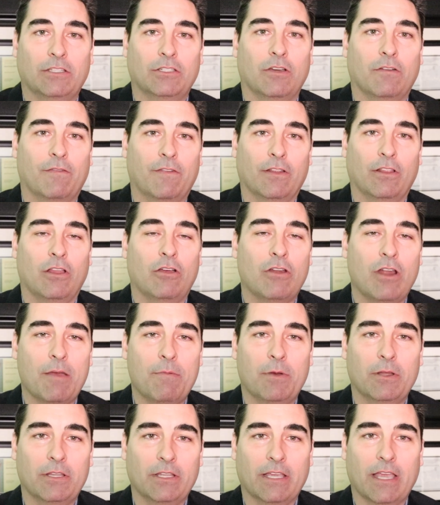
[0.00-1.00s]
so for the loan I
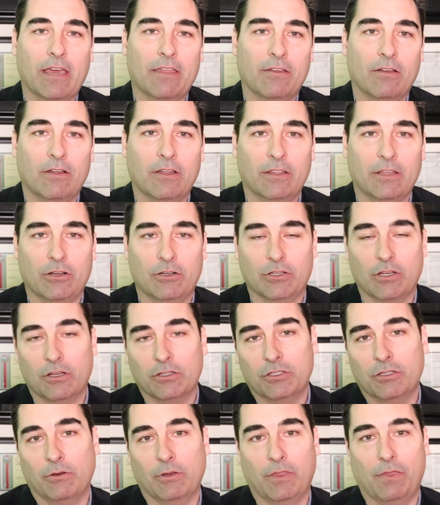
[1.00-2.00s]
put together, there's
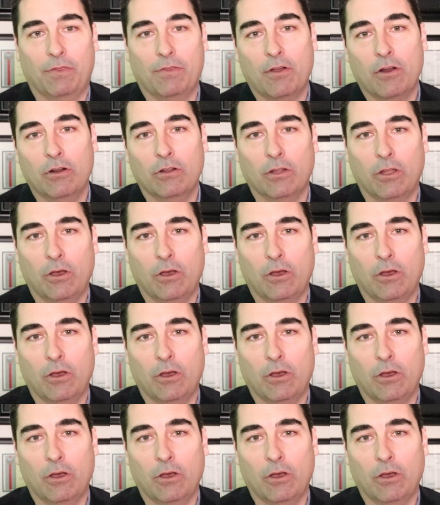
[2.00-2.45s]
also a third